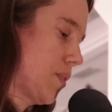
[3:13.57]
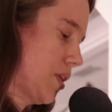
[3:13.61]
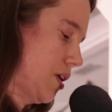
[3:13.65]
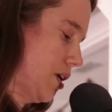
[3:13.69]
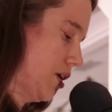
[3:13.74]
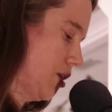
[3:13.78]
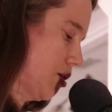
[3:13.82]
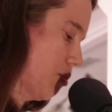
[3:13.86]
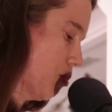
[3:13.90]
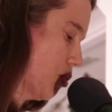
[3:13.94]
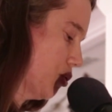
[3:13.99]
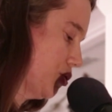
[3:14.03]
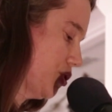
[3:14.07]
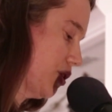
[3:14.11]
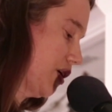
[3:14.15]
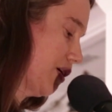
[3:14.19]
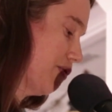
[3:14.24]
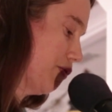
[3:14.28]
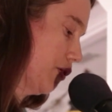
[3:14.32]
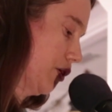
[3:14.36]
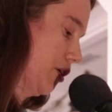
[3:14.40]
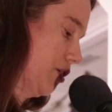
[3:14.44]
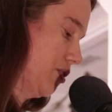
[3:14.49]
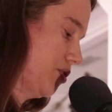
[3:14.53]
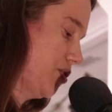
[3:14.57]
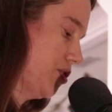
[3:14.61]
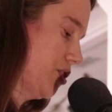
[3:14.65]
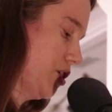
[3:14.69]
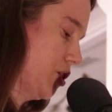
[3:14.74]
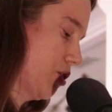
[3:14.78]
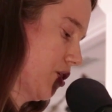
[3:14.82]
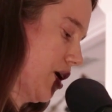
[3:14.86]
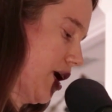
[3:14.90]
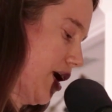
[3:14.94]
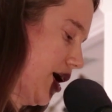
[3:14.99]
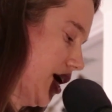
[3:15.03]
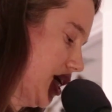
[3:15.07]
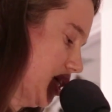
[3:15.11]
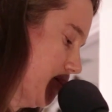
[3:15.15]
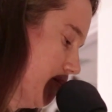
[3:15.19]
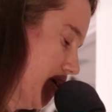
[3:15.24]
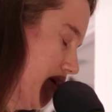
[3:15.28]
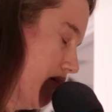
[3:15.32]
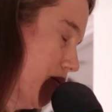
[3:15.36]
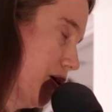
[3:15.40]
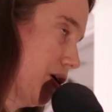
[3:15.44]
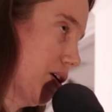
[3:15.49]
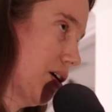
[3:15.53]
In a multiverse, your eyes
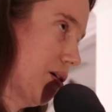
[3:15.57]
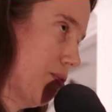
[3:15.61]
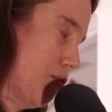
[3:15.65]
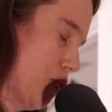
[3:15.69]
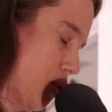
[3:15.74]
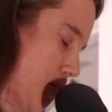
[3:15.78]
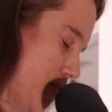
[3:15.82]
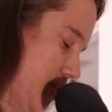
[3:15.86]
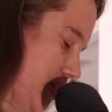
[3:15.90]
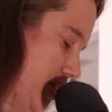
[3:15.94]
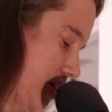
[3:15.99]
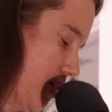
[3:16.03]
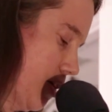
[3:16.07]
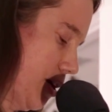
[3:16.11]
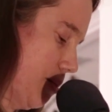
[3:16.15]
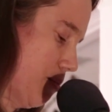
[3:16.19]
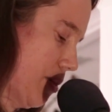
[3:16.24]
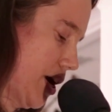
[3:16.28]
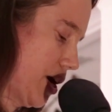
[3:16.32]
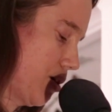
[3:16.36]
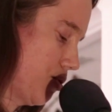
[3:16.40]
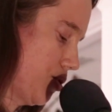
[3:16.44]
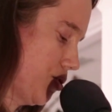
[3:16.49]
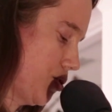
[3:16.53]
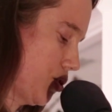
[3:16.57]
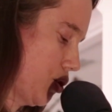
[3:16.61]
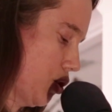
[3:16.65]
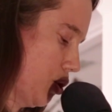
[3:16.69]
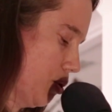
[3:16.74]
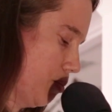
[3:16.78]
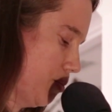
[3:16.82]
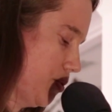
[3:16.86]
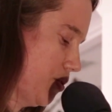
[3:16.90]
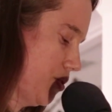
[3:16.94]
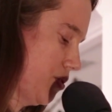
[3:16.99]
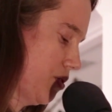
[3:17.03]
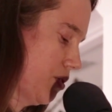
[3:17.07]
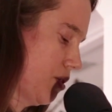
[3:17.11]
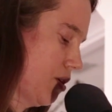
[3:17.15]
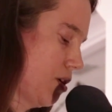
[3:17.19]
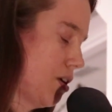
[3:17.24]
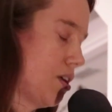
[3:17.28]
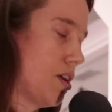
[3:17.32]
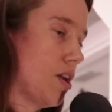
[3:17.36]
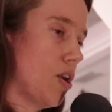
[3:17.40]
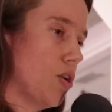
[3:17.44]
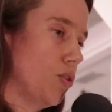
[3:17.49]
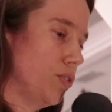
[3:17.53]
may become momentary microscopes,
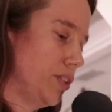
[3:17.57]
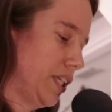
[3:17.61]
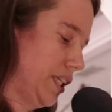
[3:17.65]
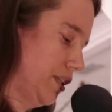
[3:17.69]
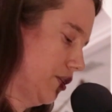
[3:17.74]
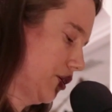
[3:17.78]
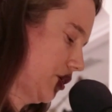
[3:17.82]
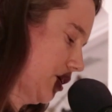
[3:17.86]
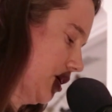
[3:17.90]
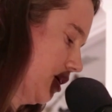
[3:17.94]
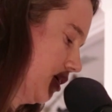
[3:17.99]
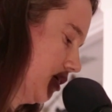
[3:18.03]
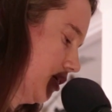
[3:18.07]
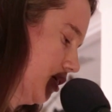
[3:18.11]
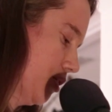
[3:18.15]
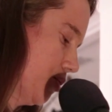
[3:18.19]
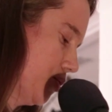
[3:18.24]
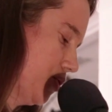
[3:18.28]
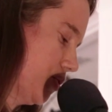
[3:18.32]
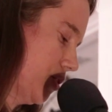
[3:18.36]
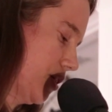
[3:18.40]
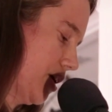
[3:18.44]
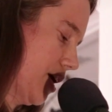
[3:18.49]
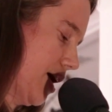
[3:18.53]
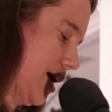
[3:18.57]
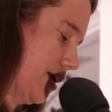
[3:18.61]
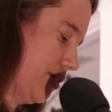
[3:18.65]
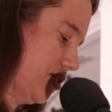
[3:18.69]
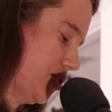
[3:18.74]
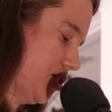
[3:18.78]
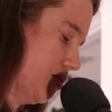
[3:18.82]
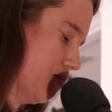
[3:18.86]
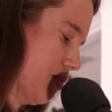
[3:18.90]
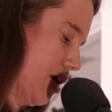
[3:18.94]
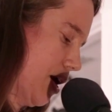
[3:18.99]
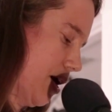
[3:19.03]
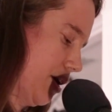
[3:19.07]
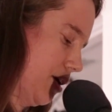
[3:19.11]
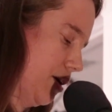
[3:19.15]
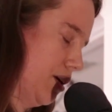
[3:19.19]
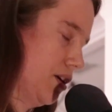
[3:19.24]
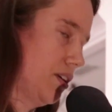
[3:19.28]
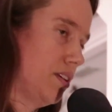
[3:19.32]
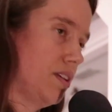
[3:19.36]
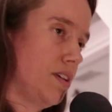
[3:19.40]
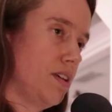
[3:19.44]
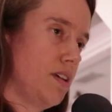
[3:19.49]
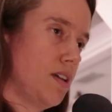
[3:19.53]
only looking closely at
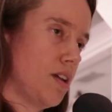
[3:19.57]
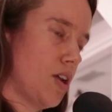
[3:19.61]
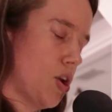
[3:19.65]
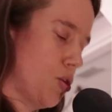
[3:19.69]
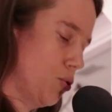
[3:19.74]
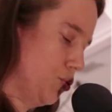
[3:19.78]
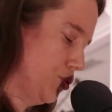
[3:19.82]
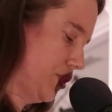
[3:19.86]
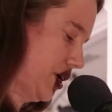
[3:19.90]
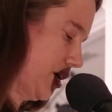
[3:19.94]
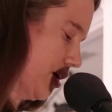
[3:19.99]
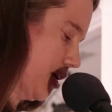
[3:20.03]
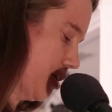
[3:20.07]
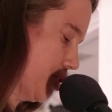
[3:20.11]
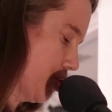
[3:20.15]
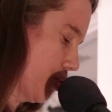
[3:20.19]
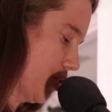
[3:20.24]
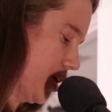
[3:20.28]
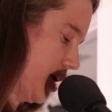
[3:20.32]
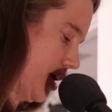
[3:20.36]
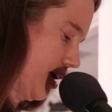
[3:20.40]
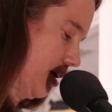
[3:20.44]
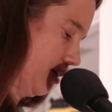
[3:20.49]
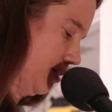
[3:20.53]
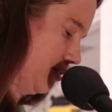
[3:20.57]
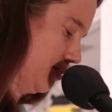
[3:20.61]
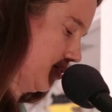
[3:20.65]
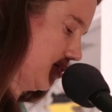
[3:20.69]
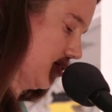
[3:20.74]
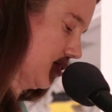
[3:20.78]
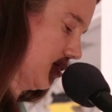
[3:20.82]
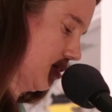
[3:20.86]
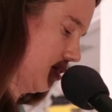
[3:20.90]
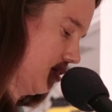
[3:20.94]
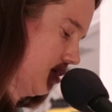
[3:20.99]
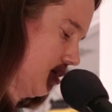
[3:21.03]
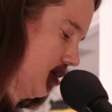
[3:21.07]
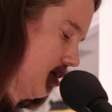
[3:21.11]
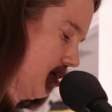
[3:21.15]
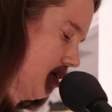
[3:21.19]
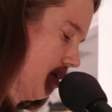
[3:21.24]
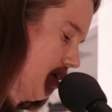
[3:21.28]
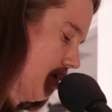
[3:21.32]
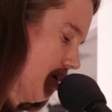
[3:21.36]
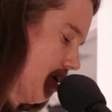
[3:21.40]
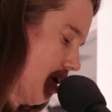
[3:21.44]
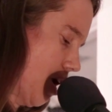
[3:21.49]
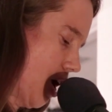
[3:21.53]
stomata, only on your hands.
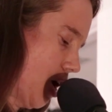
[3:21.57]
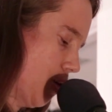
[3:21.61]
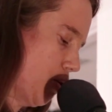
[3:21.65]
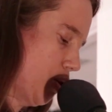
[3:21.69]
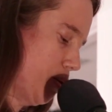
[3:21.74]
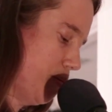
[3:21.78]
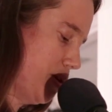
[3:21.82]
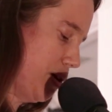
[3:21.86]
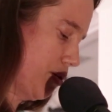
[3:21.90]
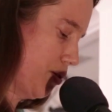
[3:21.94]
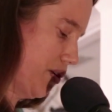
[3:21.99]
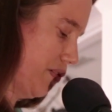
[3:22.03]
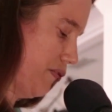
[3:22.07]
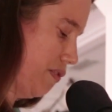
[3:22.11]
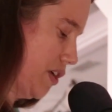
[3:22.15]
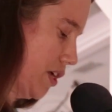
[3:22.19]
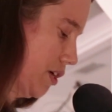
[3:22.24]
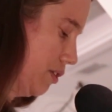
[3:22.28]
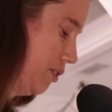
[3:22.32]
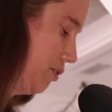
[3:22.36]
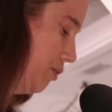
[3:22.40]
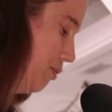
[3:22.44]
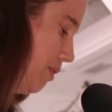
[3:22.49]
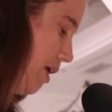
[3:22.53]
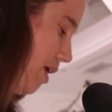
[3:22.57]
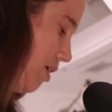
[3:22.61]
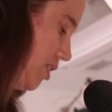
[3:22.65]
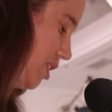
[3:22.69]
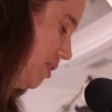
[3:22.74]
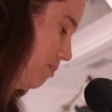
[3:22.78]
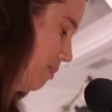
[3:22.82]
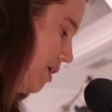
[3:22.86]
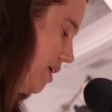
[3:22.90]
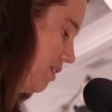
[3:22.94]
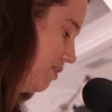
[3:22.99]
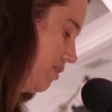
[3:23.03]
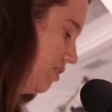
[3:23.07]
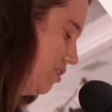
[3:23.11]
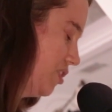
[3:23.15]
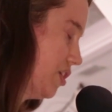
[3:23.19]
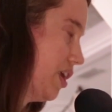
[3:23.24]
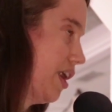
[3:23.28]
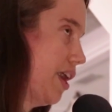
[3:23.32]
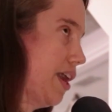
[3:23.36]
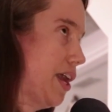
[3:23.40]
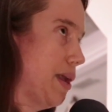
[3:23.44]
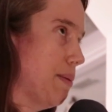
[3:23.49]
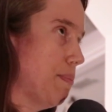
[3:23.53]
All will be revealed throughout space and
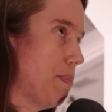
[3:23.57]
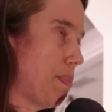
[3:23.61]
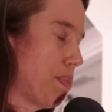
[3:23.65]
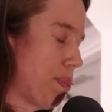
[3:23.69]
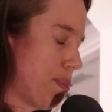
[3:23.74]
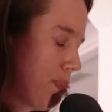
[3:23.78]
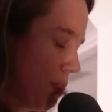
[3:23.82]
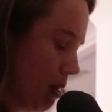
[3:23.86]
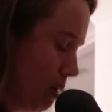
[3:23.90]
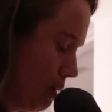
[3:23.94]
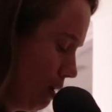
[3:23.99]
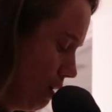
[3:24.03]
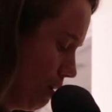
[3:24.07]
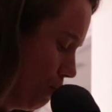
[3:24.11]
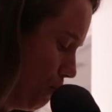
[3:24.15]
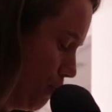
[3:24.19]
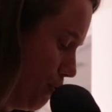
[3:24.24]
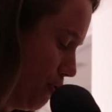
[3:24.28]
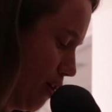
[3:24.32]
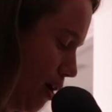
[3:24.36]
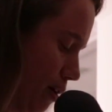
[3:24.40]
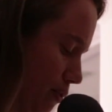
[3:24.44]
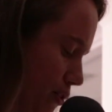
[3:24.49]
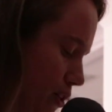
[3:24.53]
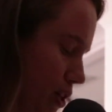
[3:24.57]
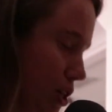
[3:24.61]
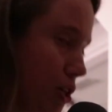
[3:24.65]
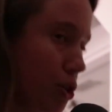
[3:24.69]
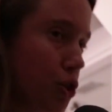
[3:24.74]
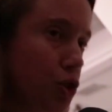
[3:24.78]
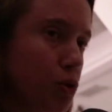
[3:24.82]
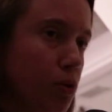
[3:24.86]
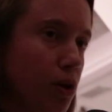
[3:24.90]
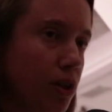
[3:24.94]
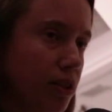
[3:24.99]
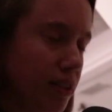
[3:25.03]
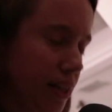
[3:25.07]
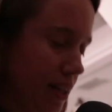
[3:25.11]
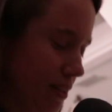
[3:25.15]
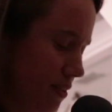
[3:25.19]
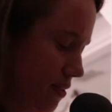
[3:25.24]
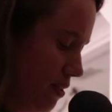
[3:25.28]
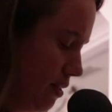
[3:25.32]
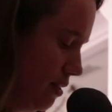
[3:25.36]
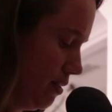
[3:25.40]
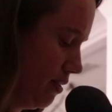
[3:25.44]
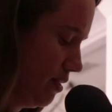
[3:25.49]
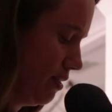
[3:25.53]
time without the usual
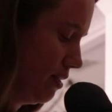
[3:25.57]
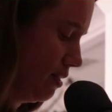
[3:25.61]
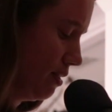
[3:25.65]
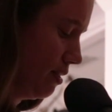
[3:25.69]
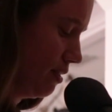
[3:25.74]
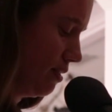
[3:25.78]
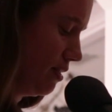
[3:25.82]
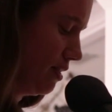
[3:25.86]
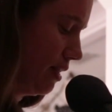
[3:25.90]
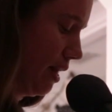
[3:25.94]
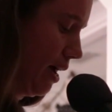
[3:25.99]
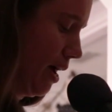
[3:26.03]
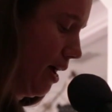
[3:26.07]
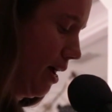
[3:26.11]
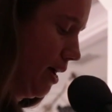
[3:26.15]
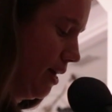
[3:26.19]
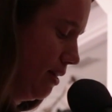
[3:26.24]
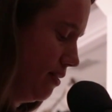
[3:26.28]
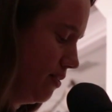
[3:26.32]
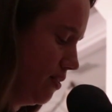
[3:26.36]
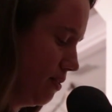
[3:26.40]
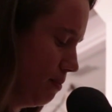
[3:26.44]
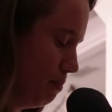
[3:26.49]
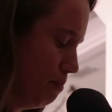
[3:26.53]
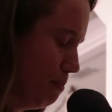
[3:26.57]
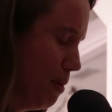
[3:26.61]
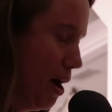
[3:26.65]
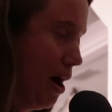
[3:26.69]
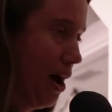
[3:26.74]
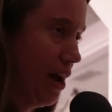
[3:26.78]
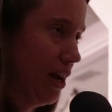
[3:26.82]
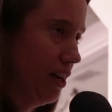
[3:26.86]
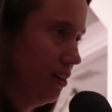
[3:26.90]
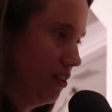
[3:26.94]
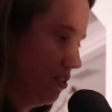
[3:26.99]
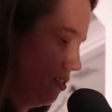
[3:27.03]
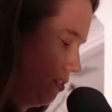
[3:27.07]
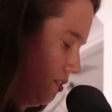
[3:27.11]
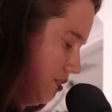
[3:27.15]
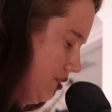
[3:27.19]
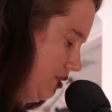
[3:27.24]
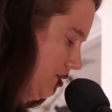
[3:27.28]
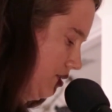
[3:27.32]
lenses, slides, mind.